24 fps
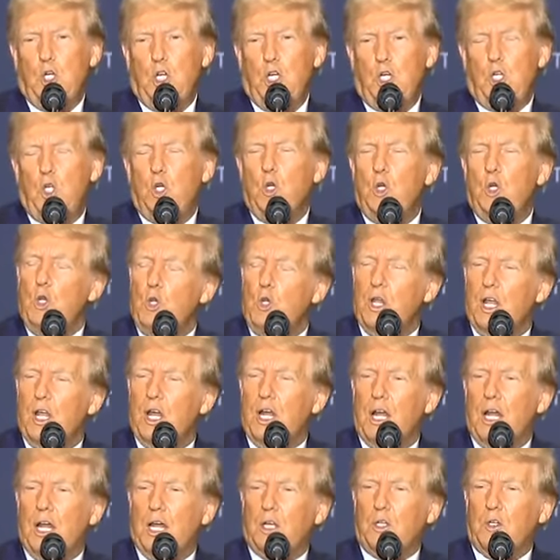Do you get
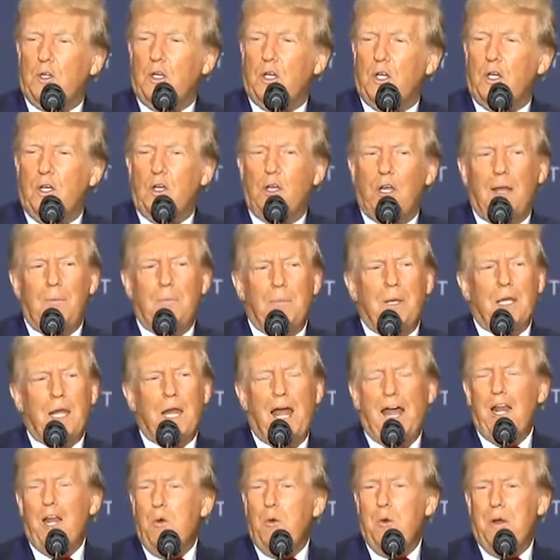electrocuted? I mean, I
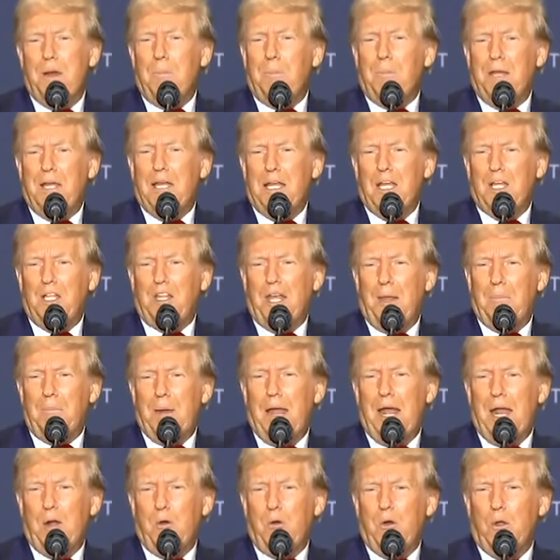don't want to be near that
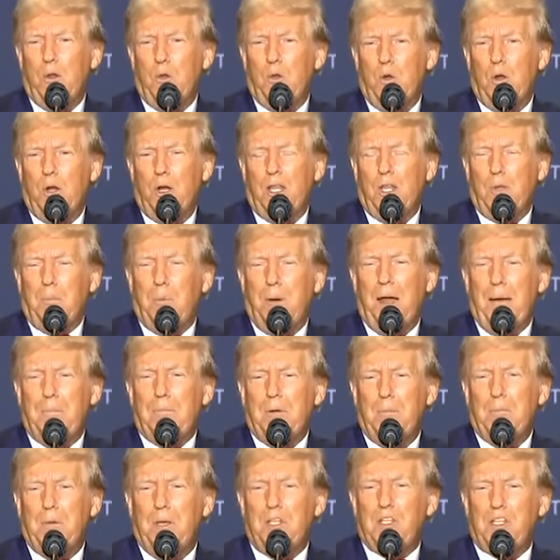battery in the water. The problem
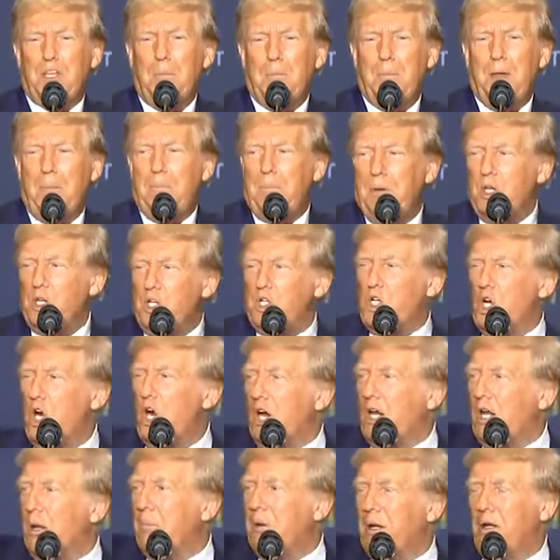is there may be a shark
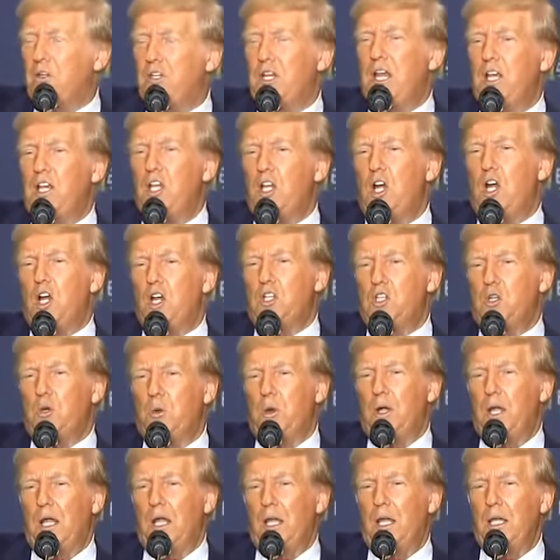about 10 yards
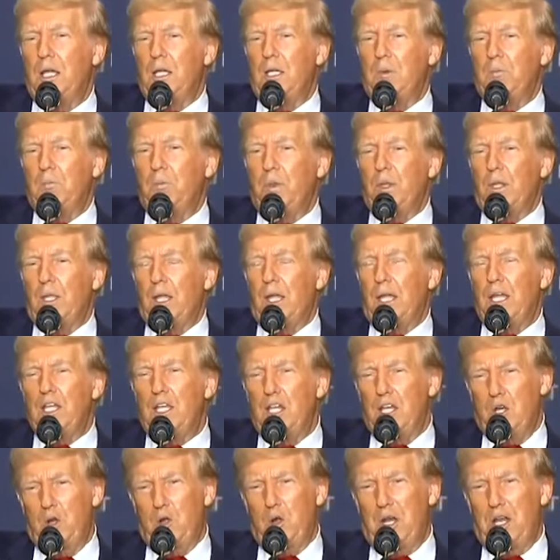away. And you know
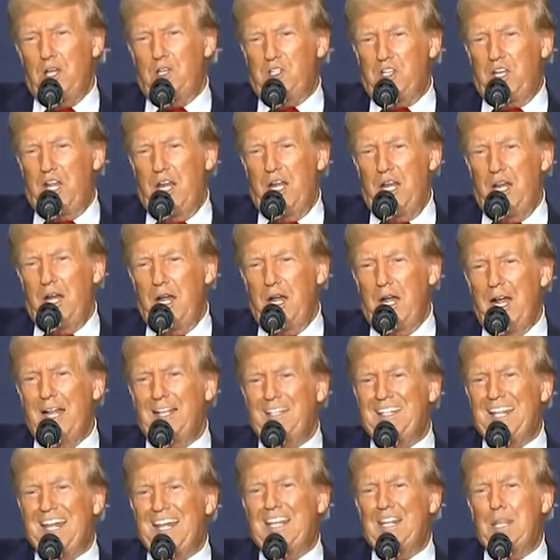what I said? I'll
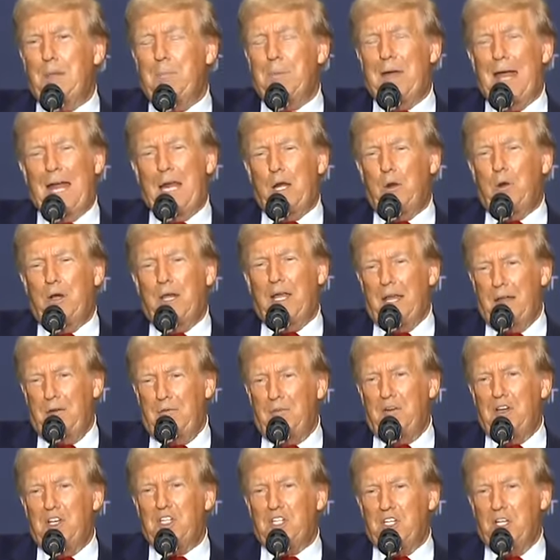take the battery every
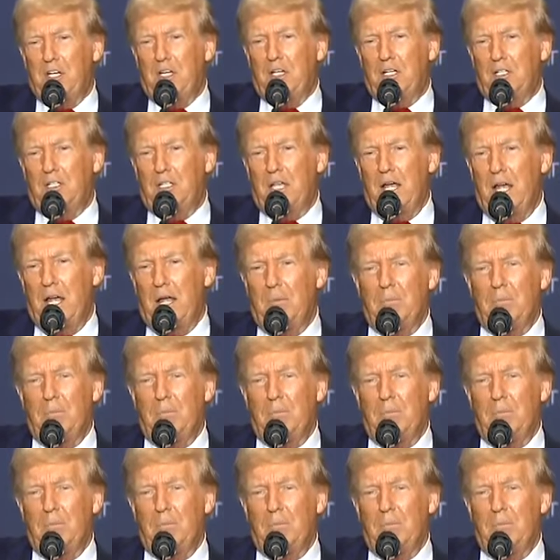single time.